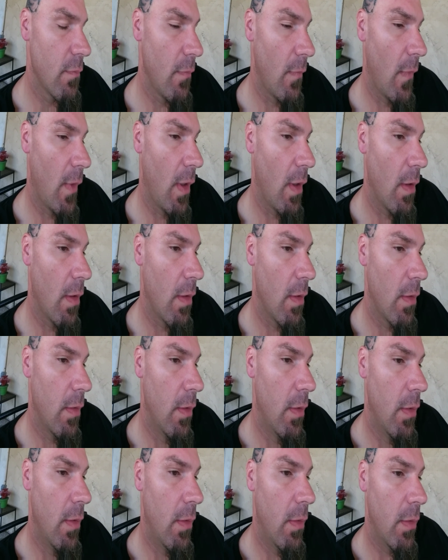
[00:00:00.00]
you know,
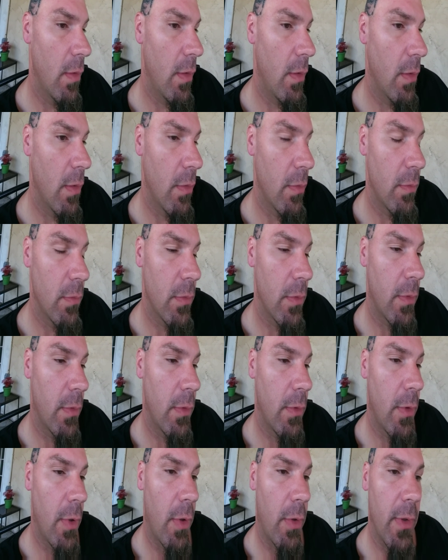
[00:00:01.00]
turn the other
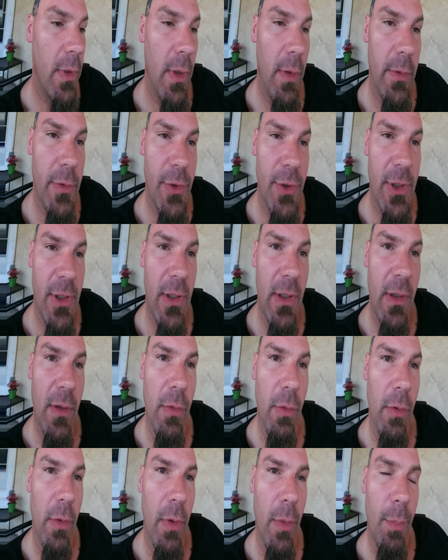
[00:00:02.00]
cheek or put on
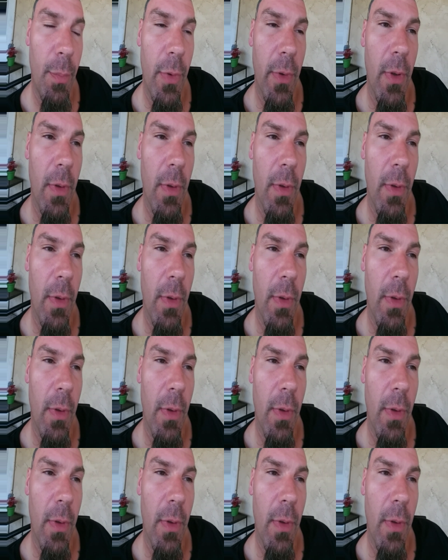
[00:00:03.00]
blinders